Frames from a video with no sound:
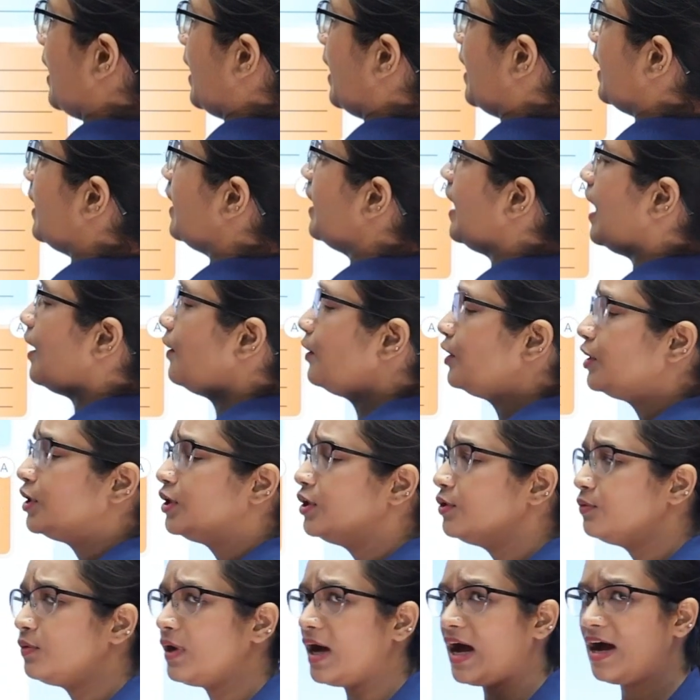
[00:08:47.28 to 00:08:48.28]
And now
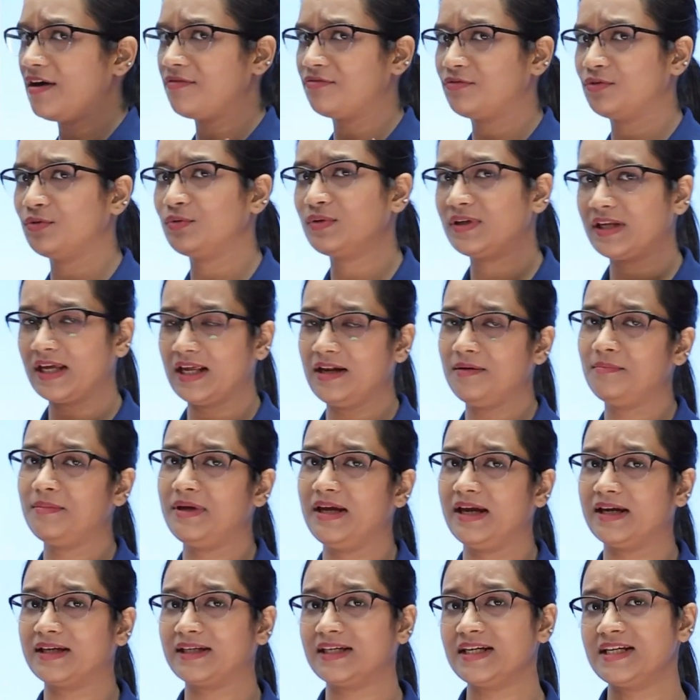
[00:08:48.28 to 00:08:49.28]
you have to tell
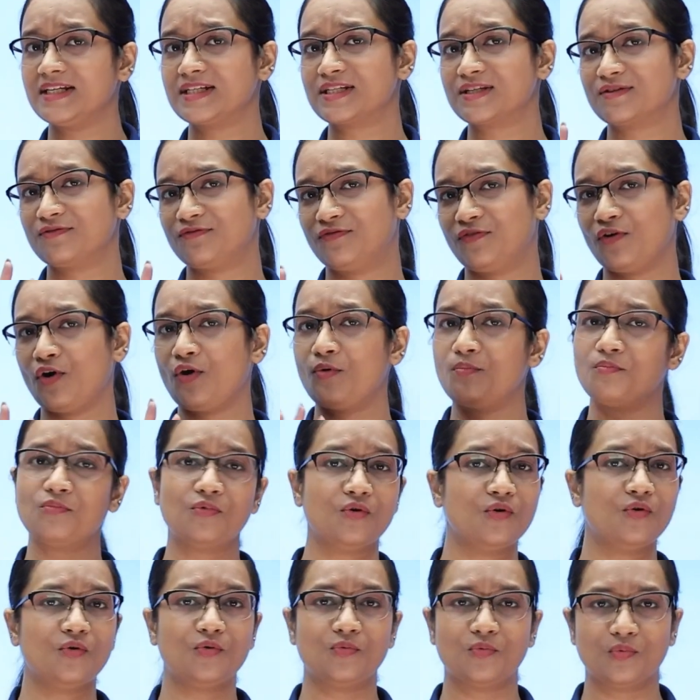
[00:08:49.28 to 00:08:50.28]
me at least 4
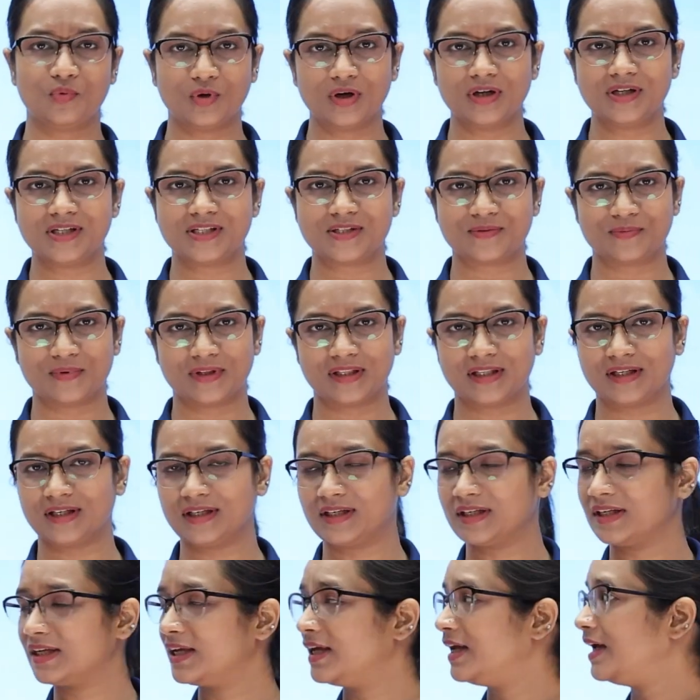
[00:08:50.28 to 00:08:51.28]
more words with
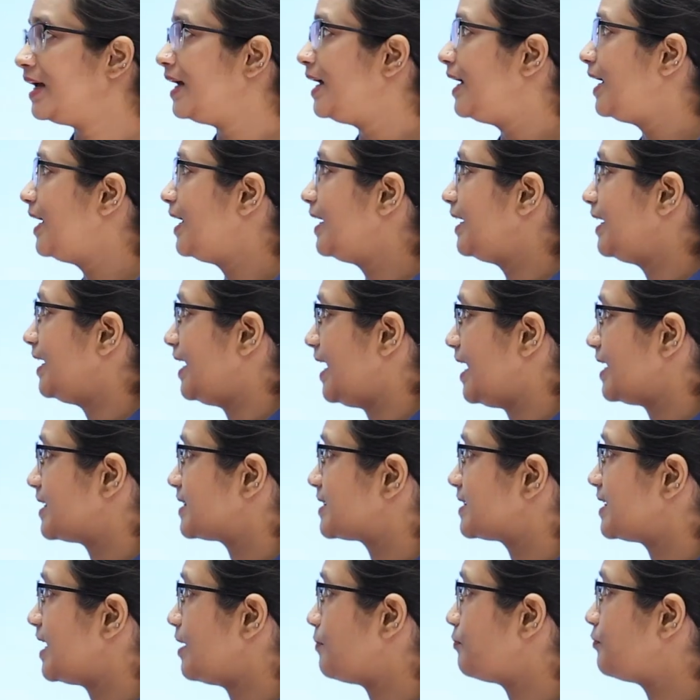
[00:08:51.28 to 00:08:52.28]
it.
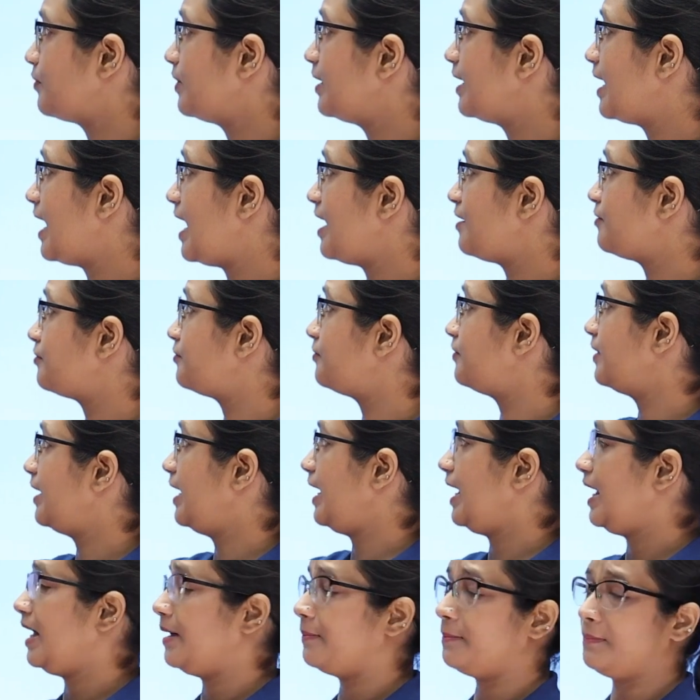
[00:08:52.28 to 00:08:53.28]
Next up we have
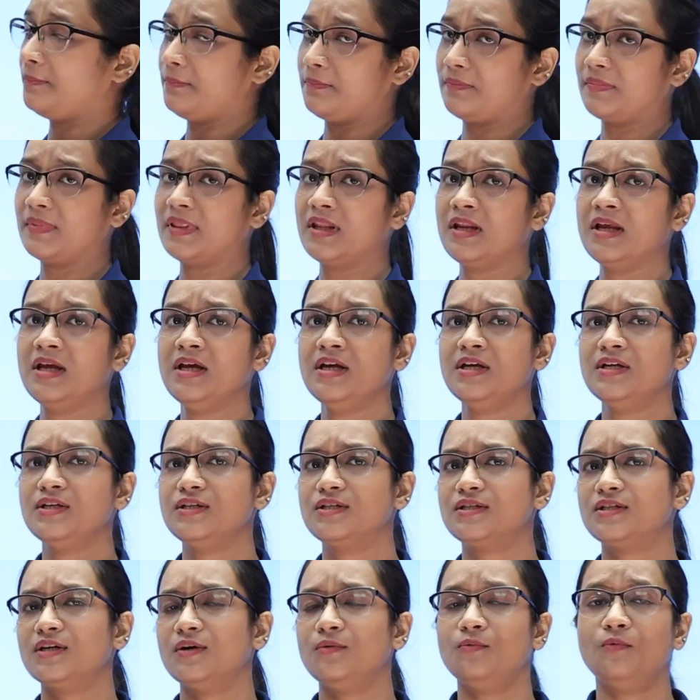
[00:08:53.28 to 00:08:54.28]
M.
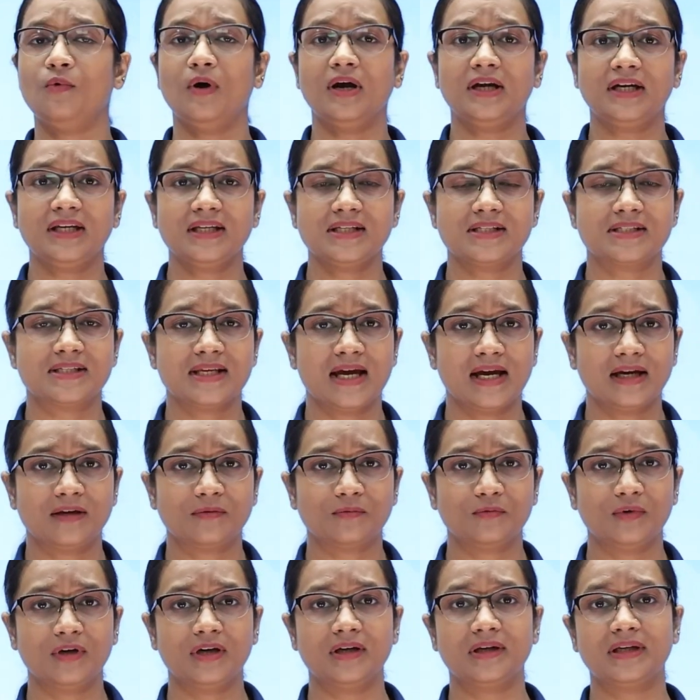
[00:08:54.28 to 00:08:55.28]
So what is
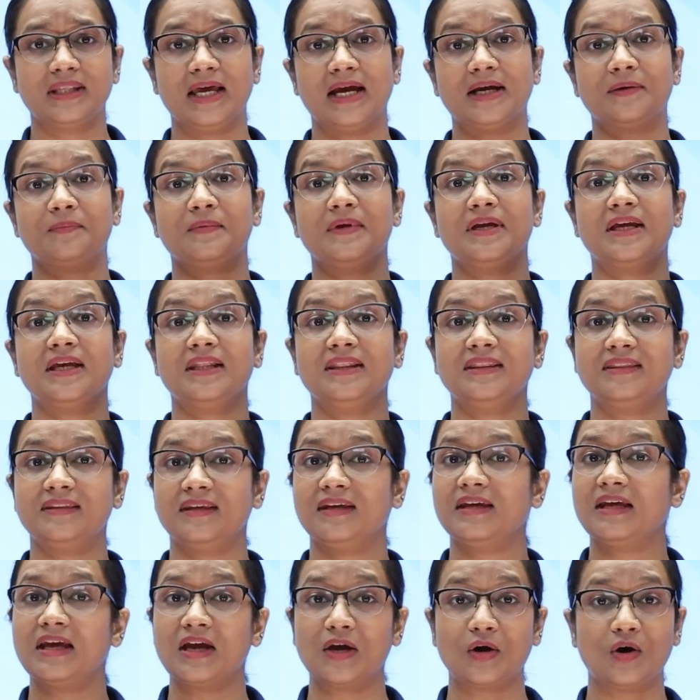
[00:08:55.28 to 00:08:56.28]
that word that we can
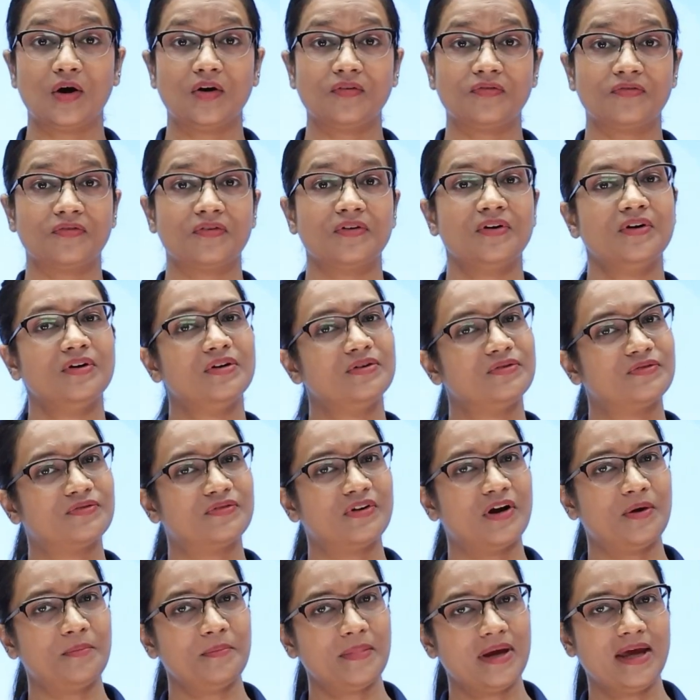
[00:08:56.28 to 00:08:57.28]
think of
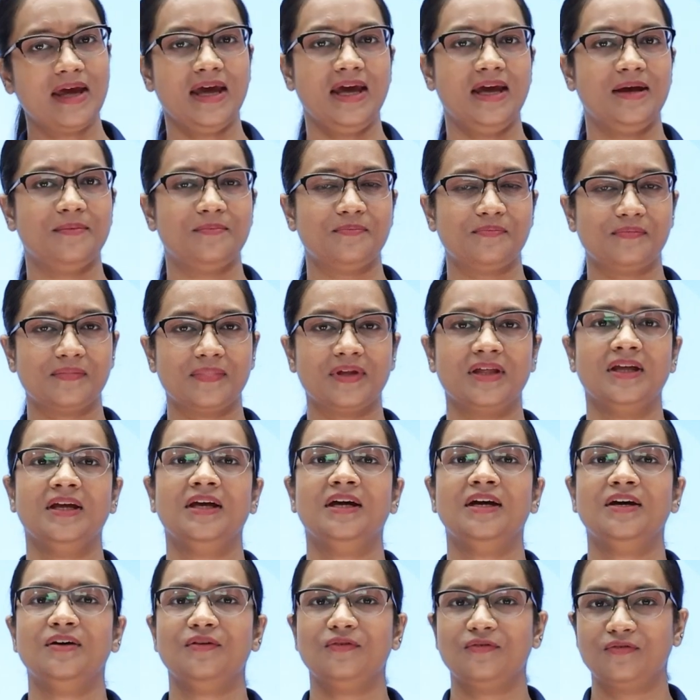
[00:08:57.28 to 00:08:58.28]
from M?
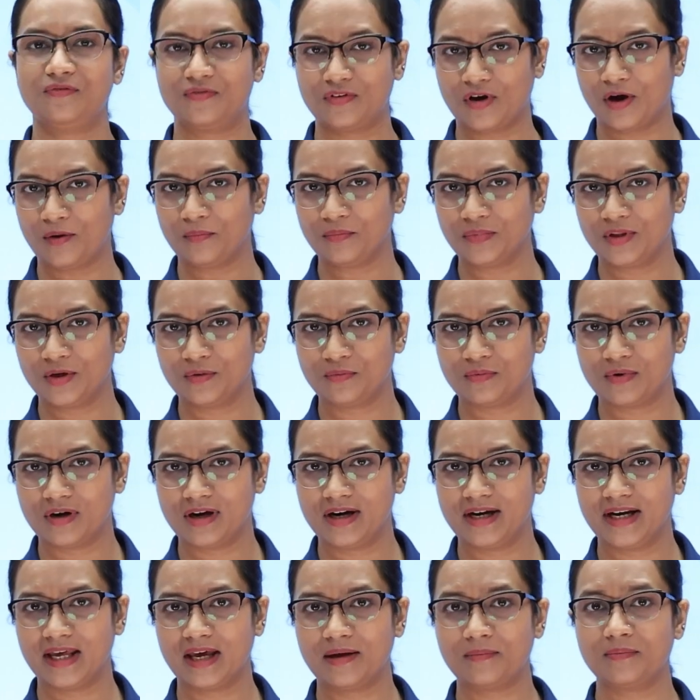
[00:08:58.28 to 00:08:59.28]
From the
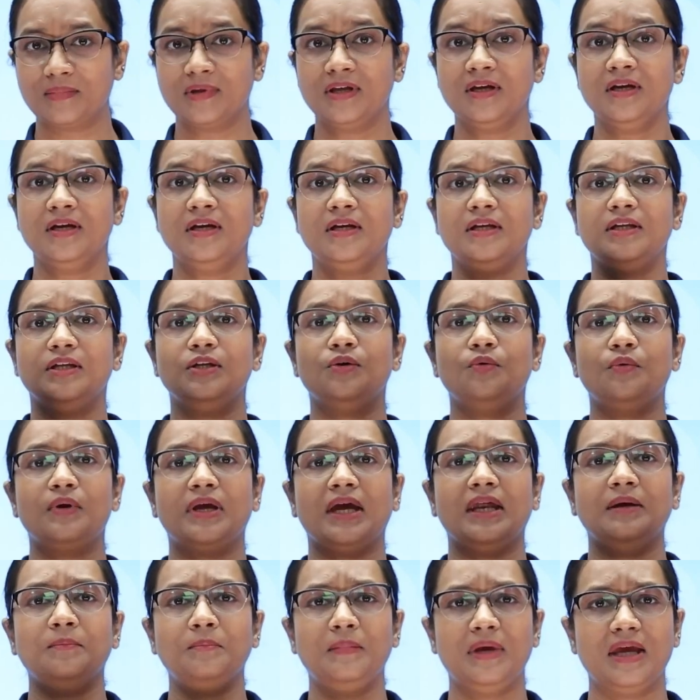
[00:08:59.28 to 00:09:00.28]
word M, you
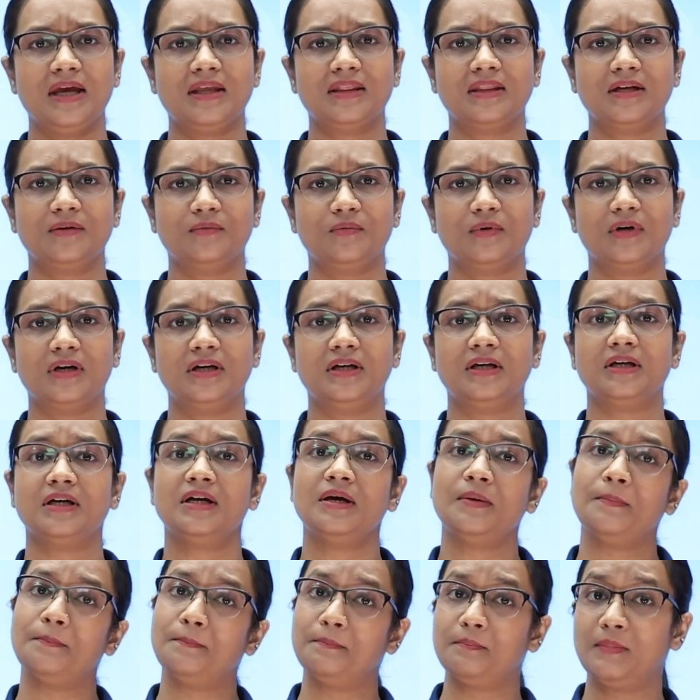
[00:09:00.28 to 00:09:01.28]
can make the word
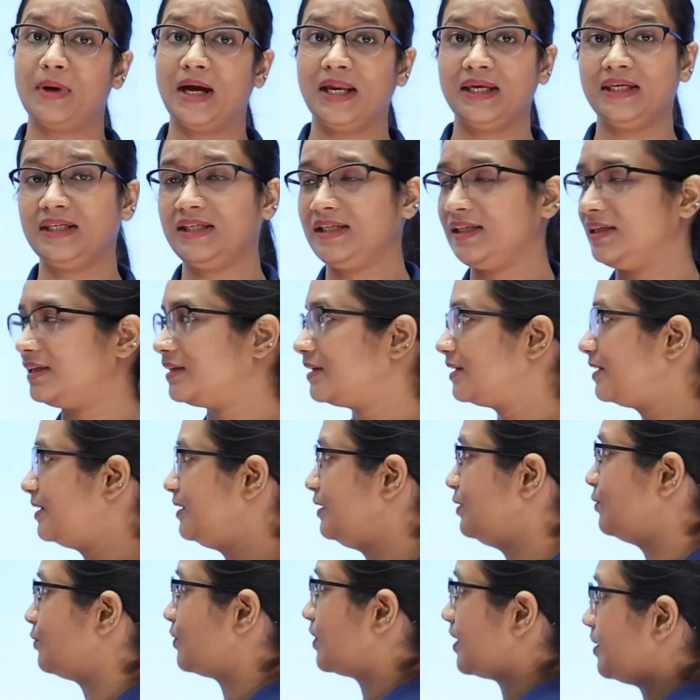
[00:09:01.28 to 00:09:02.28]
money.
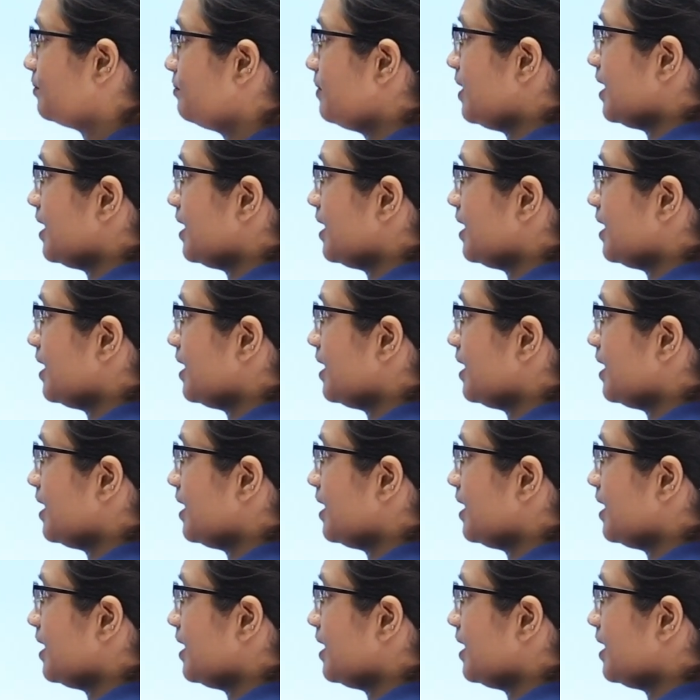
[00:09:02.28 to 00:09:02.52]
You can